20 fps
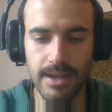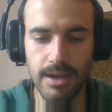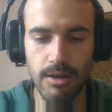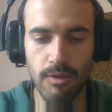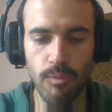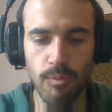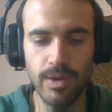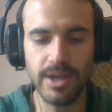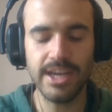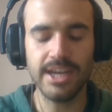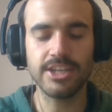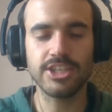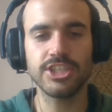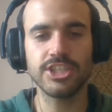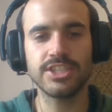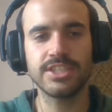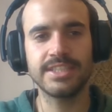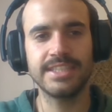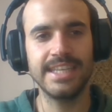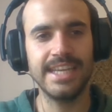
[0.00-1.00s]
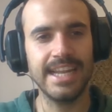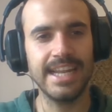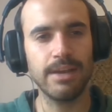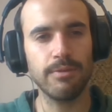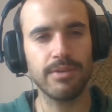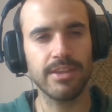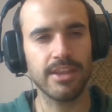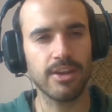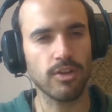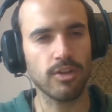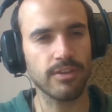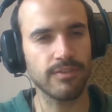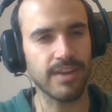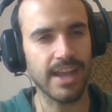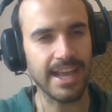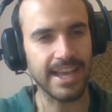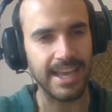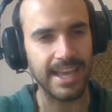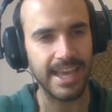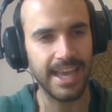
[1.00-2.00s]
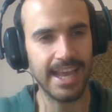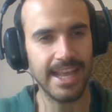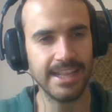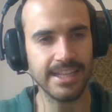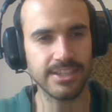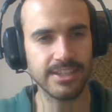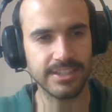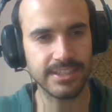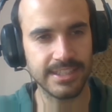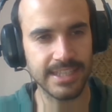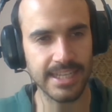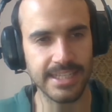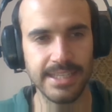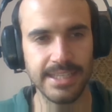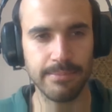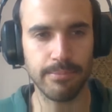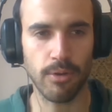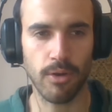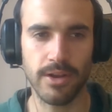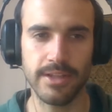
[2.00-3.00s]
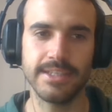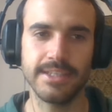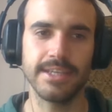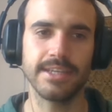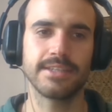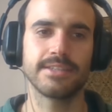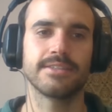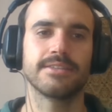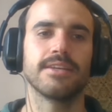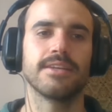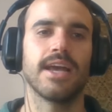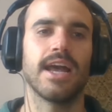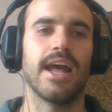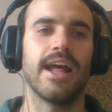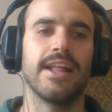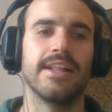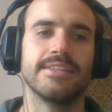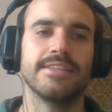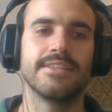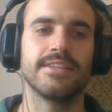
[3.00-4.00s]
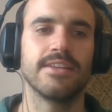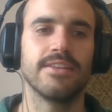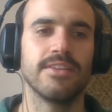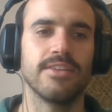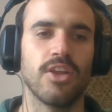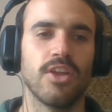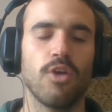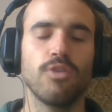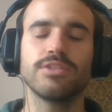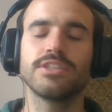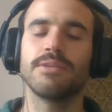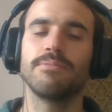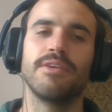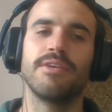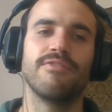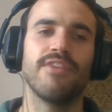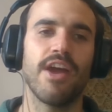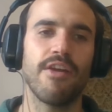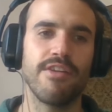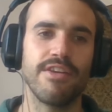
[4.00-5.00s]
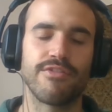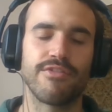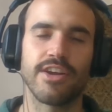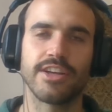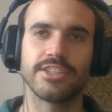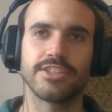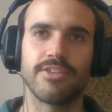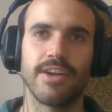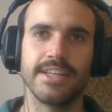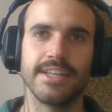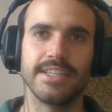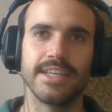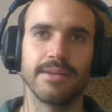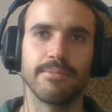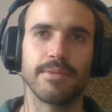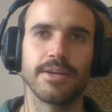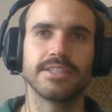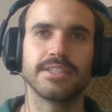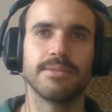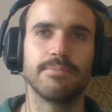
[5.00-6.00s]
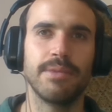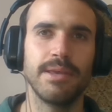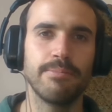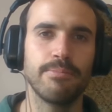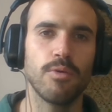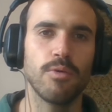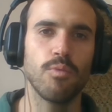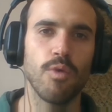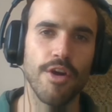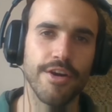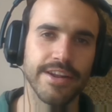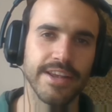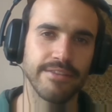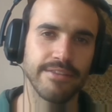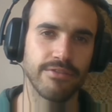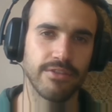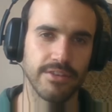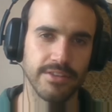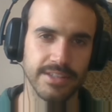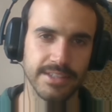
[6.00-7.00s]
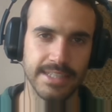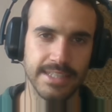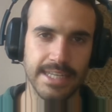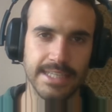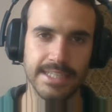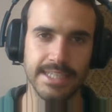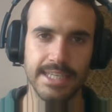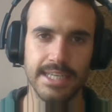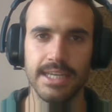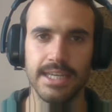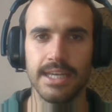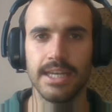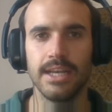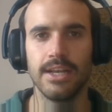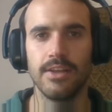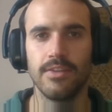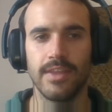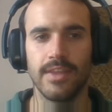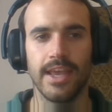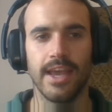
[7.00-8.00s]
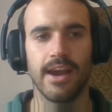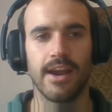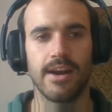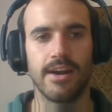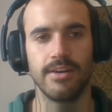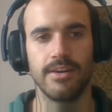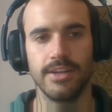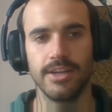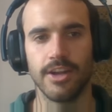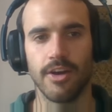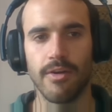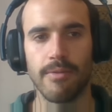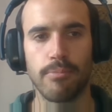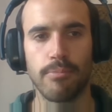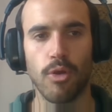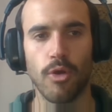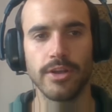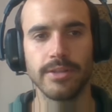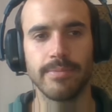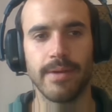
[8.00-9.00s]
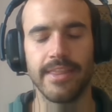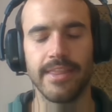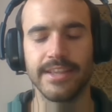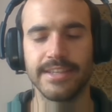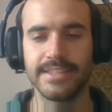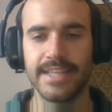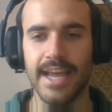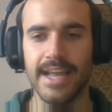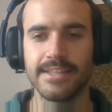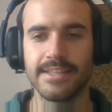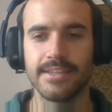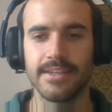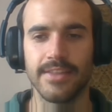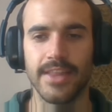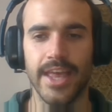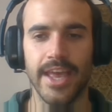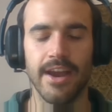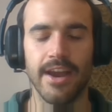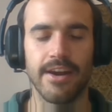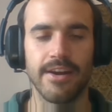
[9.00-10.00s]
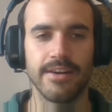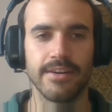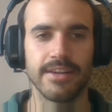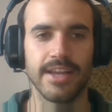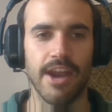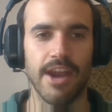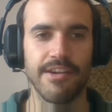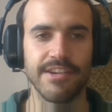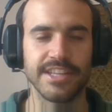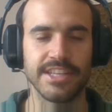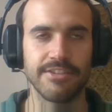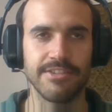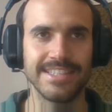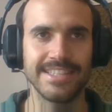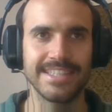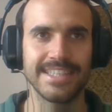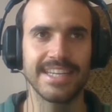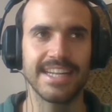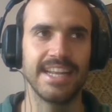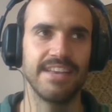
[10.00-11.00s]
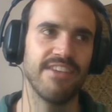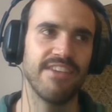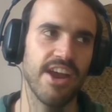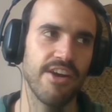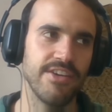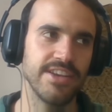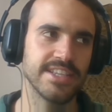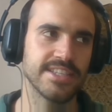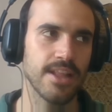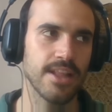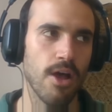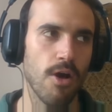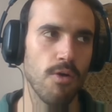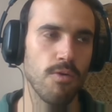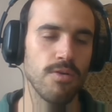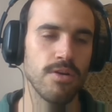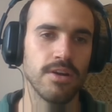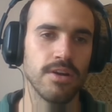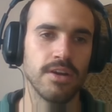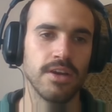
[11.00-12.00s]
we are just dealing with a lot of like inner city politics, and those can be very frustrating because the people working for the city, they are, you know, employed by the state, and they are characteristically very slow,